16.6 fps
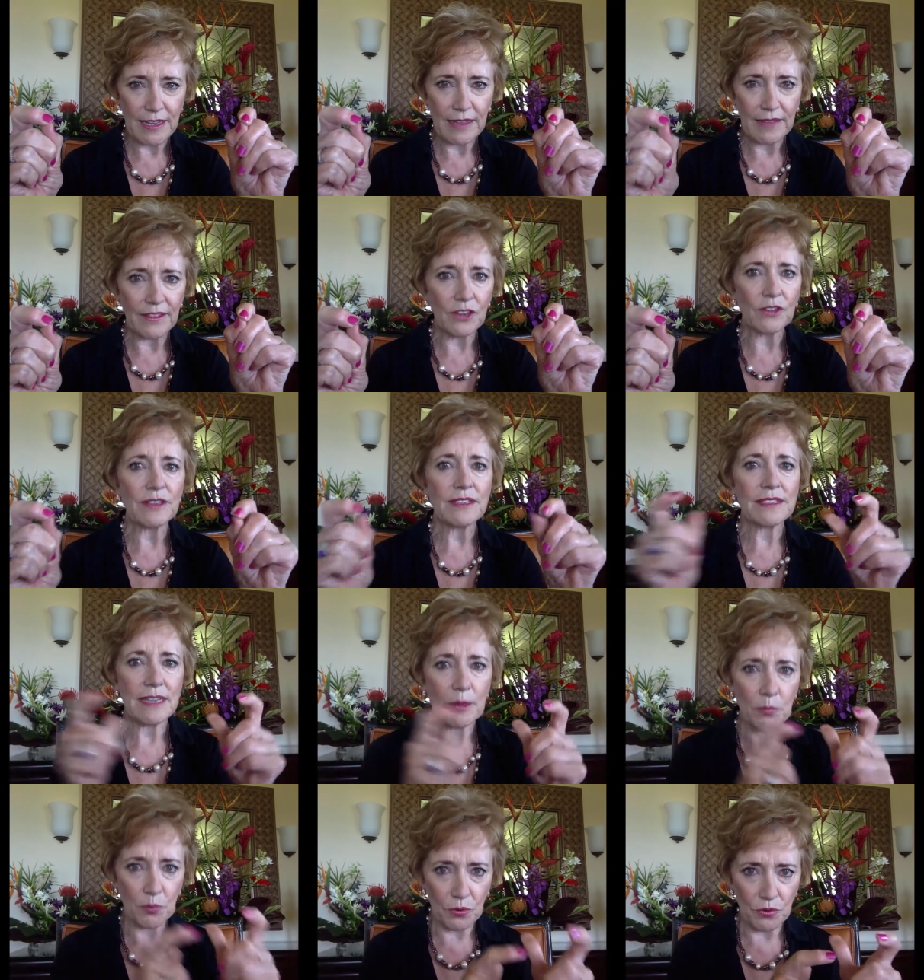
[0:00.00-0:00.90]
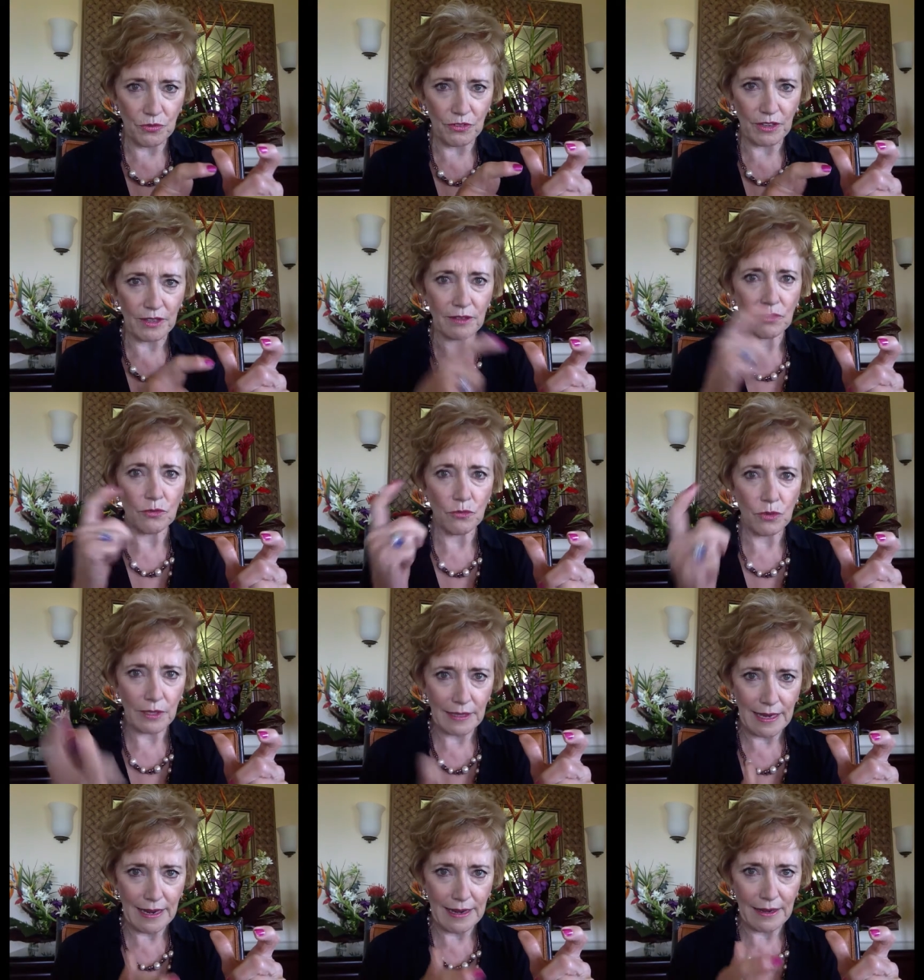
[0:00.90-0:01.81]
there is a proven,
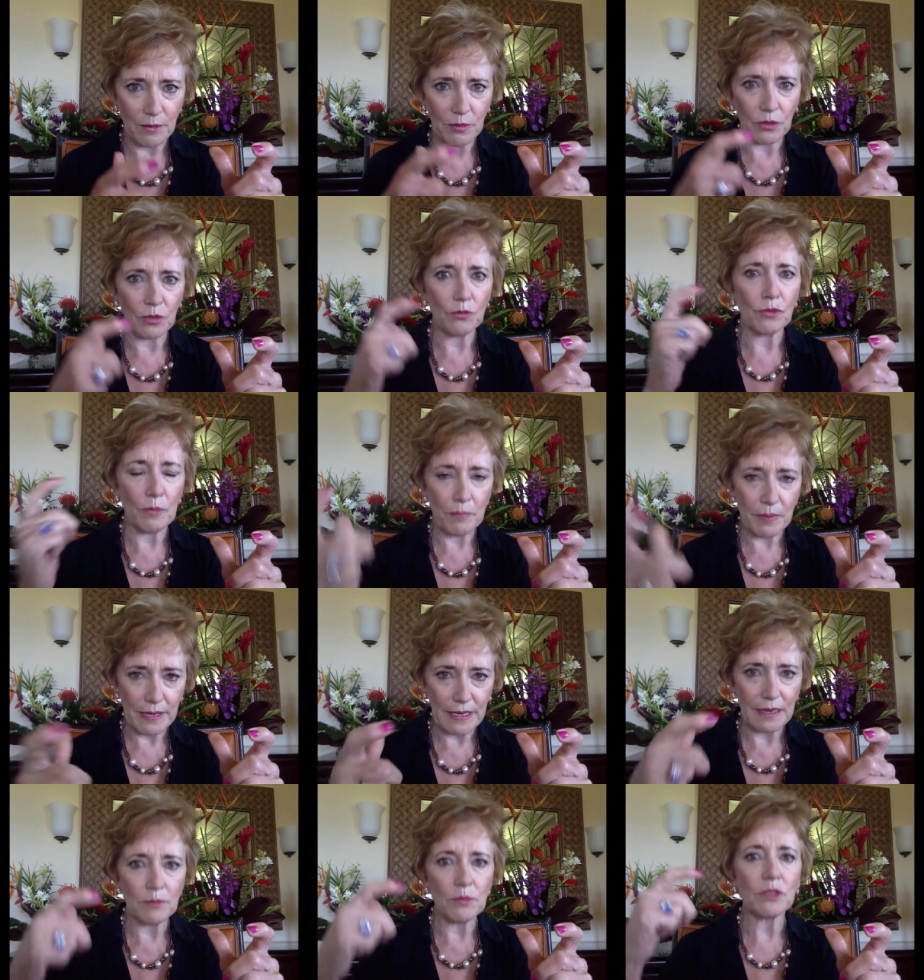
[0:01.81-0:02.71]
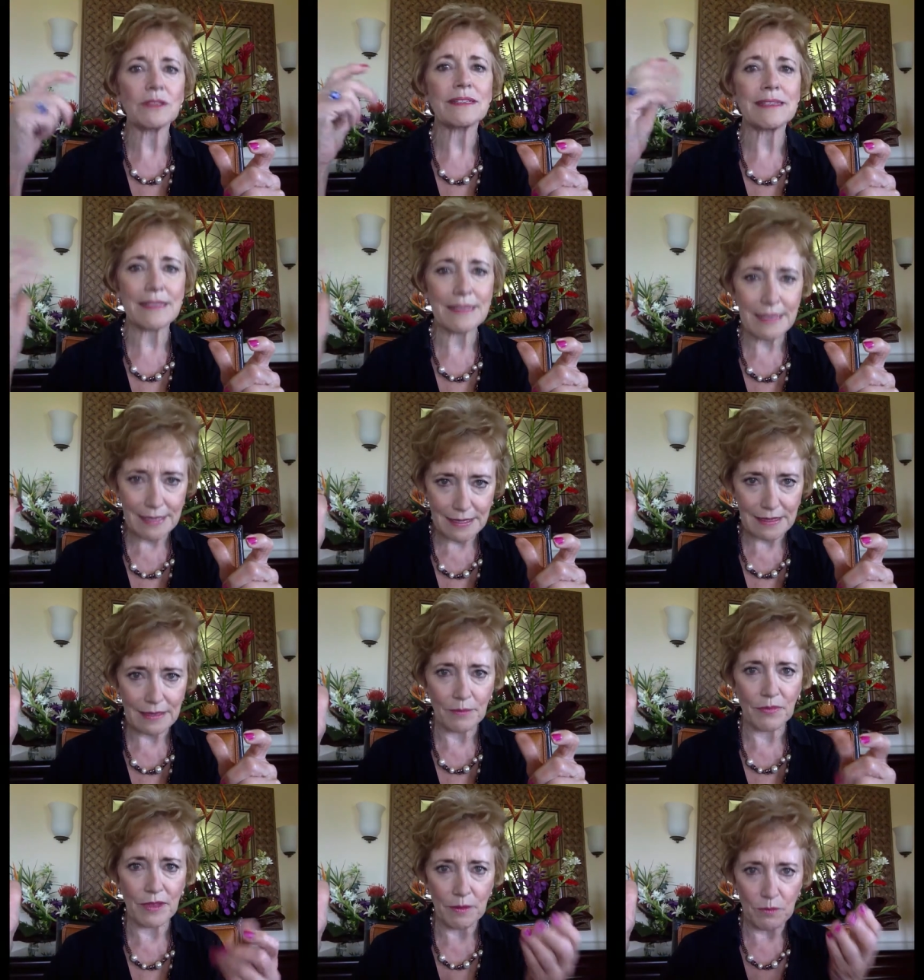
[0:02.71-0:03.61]
reliable, repeatable
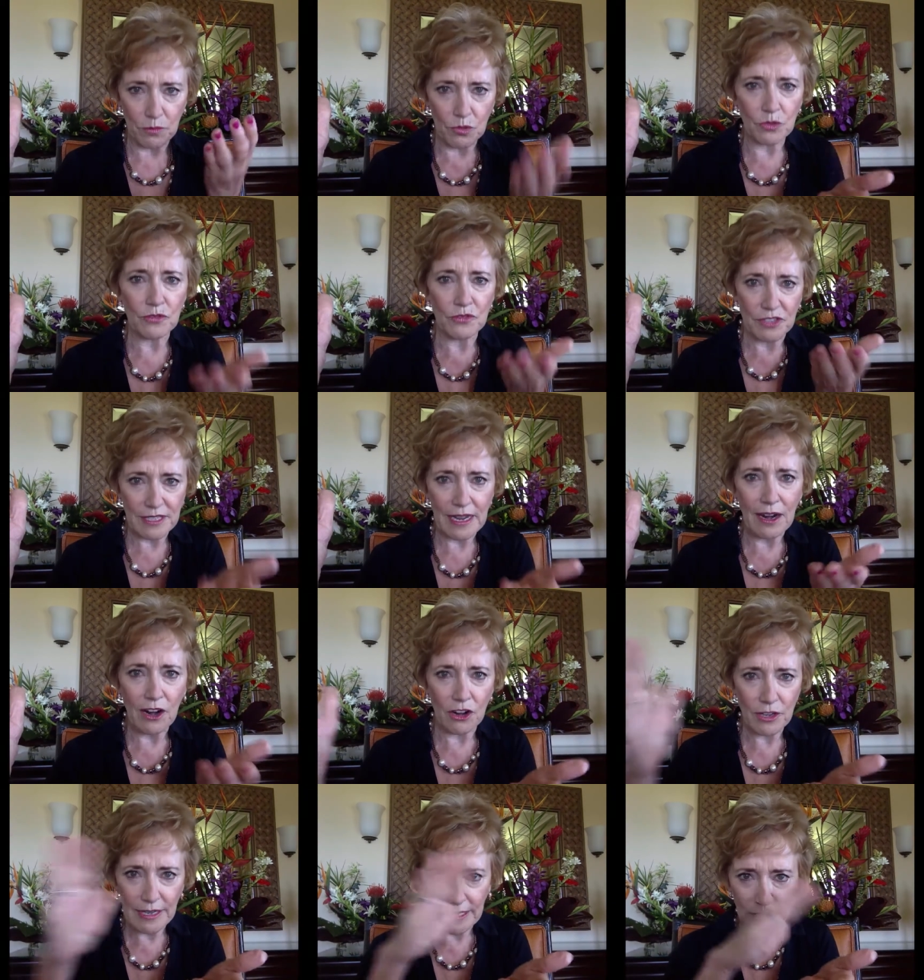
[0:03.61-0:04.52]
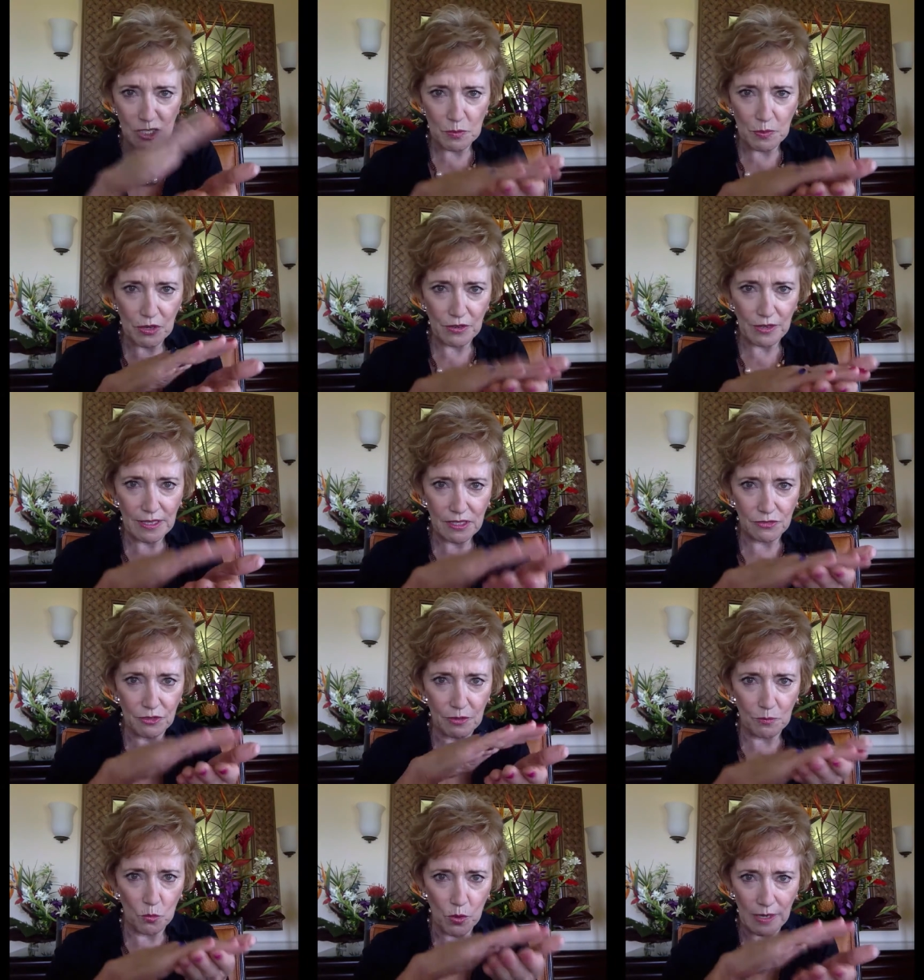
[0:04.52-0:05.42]
system that moves our experience
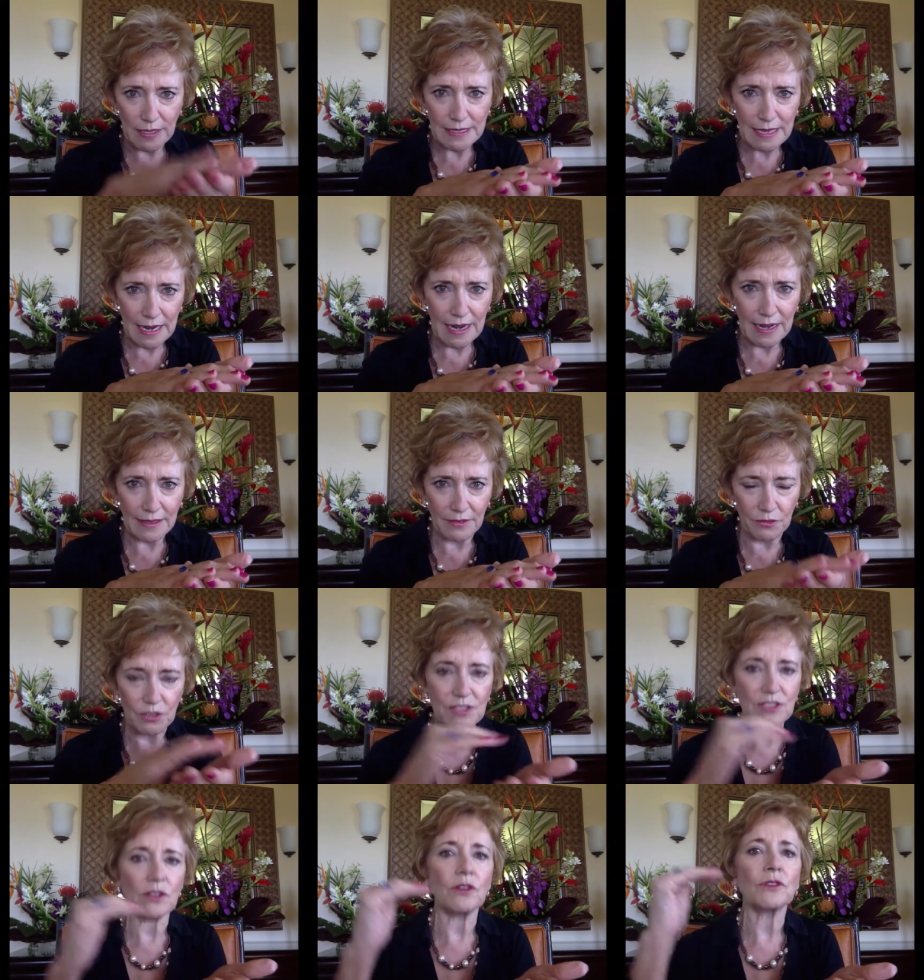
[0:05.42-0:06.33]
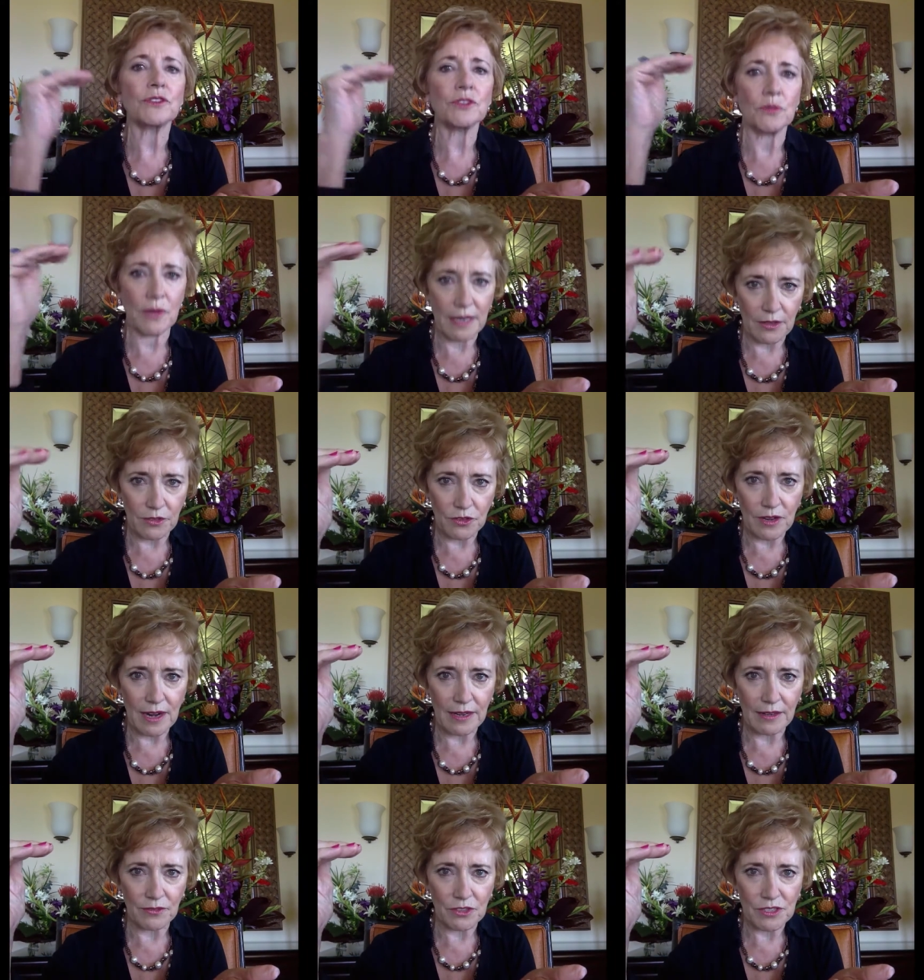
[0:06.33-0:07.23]
from one kind of result to another
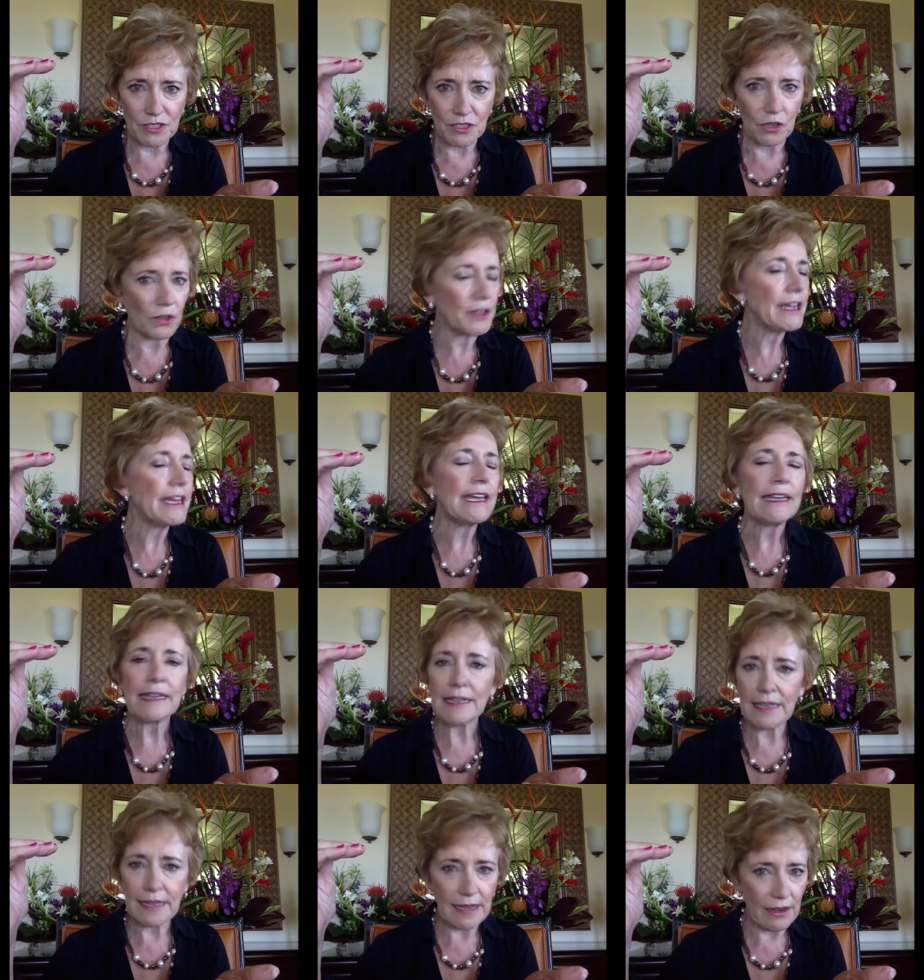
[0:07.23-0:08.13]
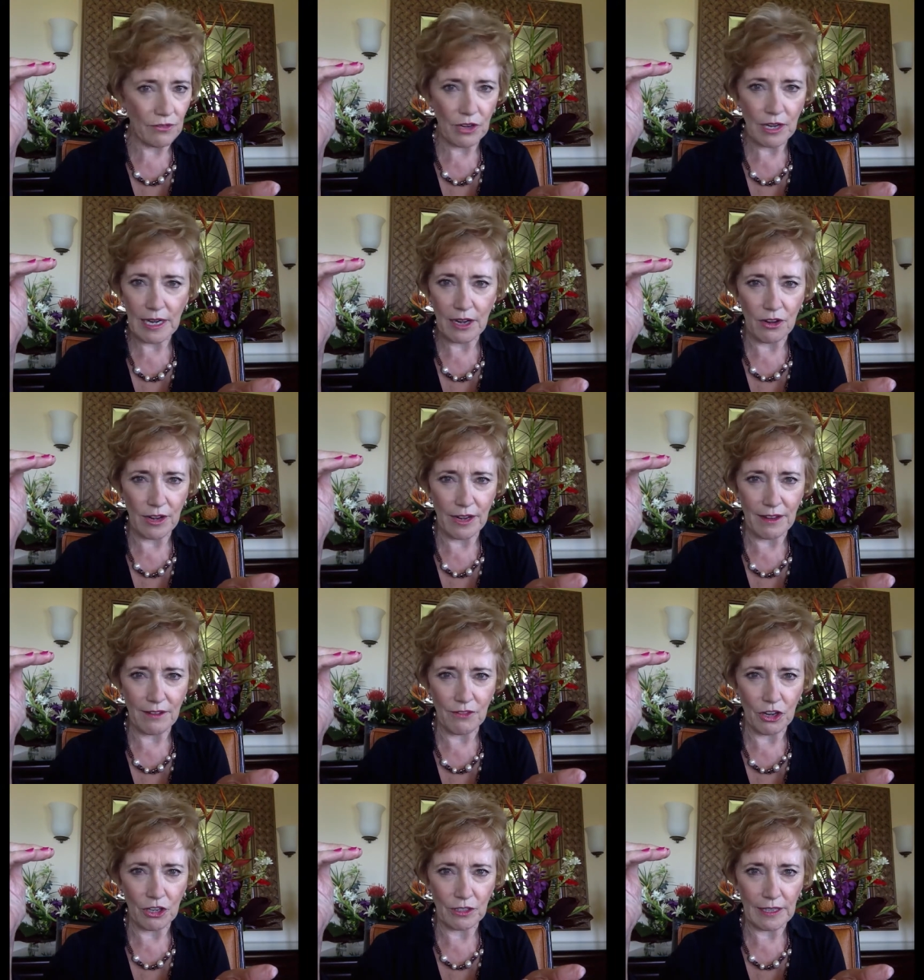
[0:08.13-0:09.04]
kind of result in every area
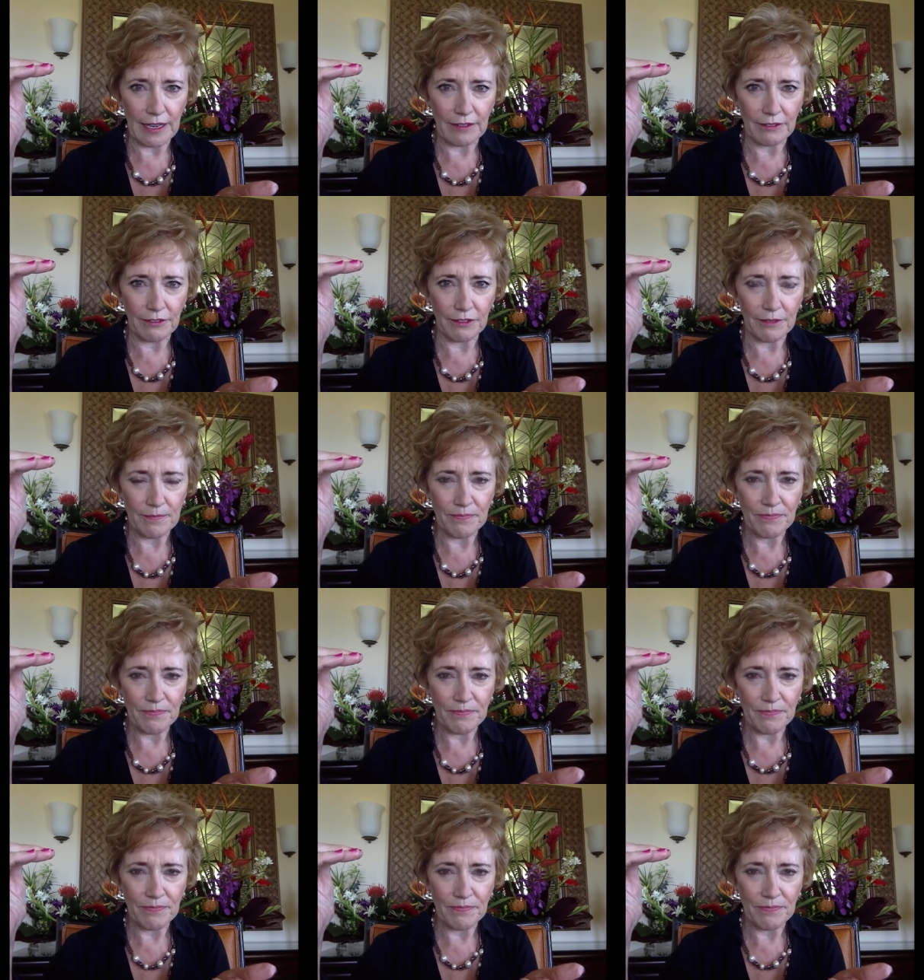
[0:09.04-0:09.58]
of our life.